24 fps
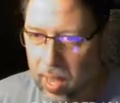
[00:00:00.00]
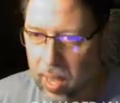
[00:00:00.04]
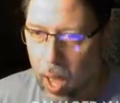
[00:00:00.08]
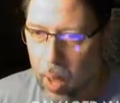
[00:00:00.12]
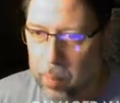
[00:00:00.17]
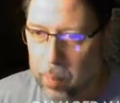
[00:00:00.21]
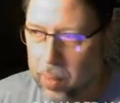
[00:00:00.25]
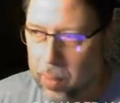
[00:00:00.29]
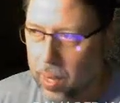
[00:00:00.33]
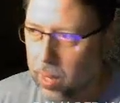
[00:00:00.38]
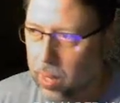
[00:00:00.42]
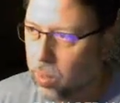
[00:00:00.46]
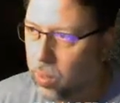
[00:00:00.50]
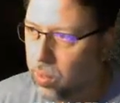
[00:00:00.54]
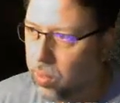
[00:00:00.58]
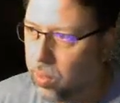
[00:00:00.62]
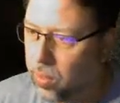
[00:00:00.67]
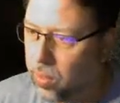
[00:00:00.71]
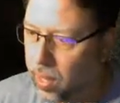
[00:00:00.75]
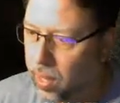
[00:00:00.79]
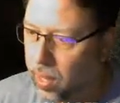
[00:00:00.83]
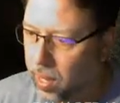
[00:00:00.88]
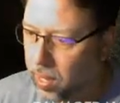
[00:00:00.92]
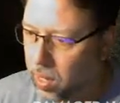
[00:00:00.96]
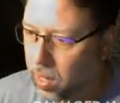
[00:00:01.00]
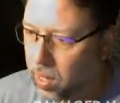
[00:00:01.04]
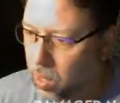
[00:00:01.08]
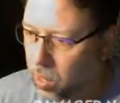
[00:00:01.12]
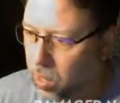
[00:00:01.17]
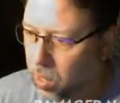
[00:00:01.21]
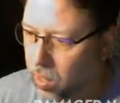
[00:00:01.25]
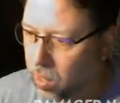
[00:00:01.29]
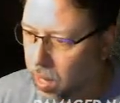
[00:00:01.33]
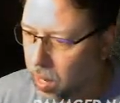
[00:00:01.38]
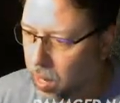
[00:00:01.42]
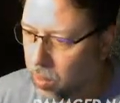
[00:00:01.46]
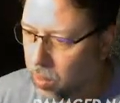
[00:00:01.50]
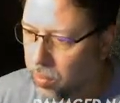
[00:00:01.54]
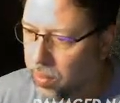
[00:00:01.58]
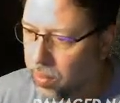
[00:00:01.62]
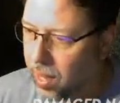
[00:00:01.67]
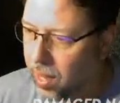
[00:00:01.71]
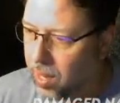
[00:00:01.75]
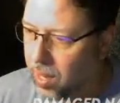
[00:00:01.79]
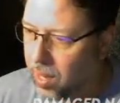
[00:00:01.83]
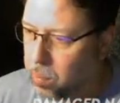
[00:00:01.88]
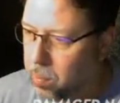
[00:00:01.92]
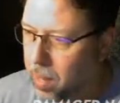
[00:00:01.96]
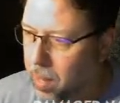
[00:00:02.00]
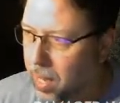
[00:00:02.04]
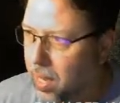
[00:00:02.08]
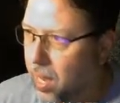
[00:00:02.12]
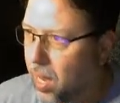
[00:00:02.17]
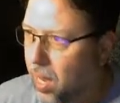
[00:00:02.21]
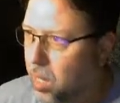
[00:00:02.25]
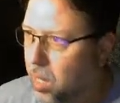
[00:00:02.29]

I don't think I can make any more